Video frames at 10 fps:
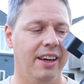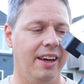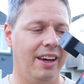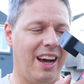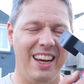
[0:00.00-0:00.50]

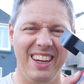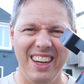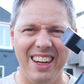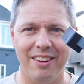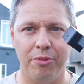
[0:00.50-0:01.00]
I
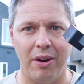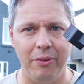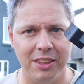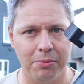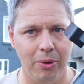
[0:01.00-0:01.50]
needed a
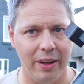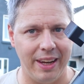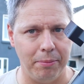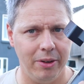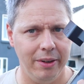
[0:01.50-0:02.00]
very small
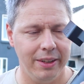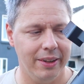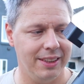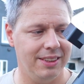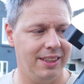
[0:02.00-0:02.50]
adapter,
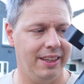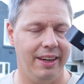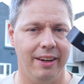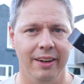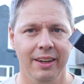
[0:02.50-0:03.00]
you can see it
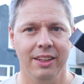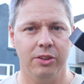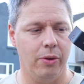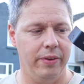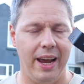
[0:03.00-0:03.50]
here,
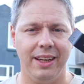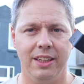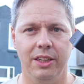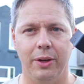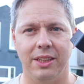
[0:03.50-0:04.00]
to connect
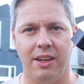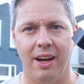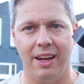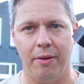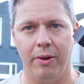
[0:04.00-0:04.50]
the
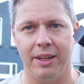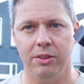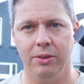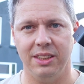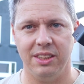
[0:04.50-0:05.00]
QHY camera
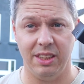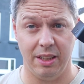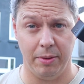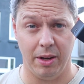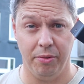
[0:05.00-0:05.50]
to this
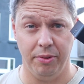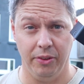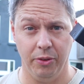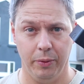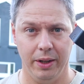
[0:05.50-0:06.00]
ZWO
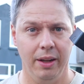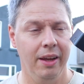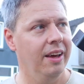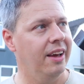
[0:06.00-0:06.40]
filter wheel.